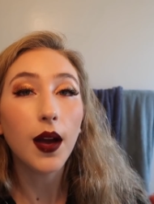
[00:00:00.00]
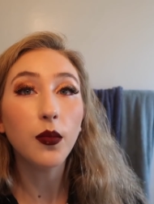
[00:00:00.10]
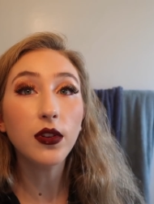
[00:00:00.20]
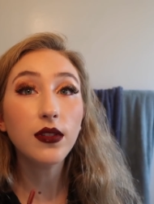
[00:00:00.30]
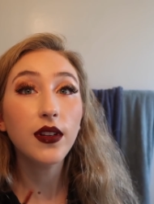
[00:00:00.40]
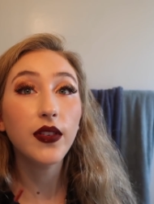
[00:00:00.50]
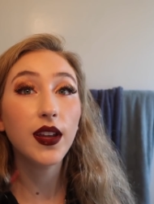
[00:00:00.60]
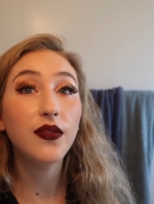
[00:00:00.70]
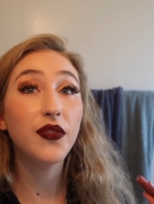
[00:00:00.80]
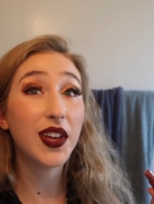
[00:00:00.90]
I'm wondering if
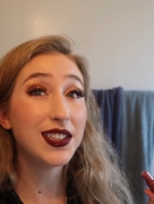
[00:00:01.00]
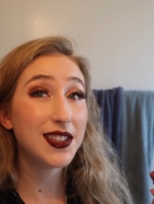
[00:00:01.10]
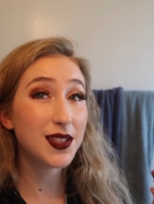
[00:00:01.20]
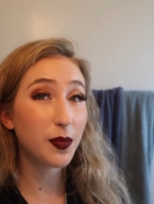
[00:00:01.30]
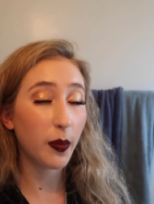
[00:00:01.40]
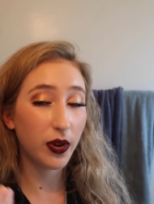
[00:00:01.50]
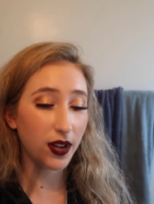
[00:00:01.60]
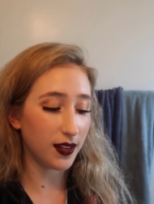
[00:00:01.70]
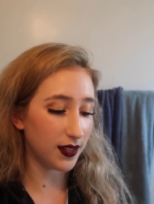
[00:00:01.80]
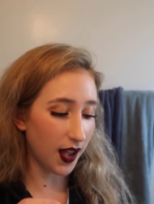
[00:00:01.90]
I can fix this by
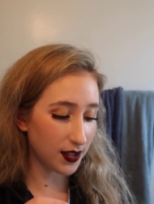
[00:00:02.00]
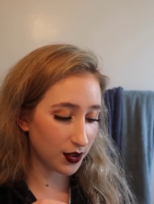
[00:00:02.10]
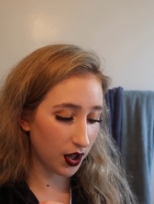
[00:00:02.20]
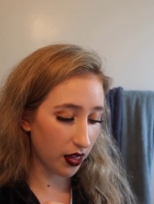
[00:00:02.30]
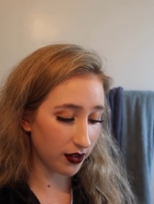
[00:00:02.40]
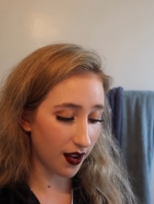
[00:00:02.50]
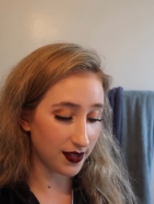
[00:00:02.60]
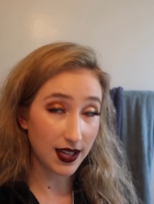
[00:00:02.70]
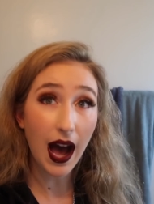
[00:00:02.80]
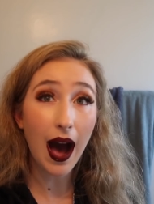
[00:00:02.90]
putting a lighter color
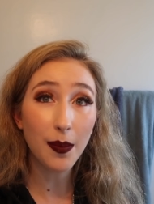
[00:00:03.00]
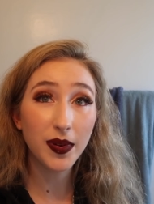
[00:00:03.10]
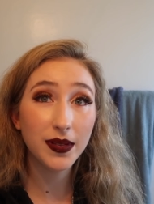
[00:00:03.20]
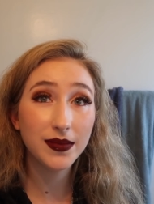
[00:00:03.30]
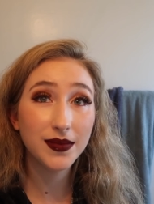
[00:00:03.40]
on top.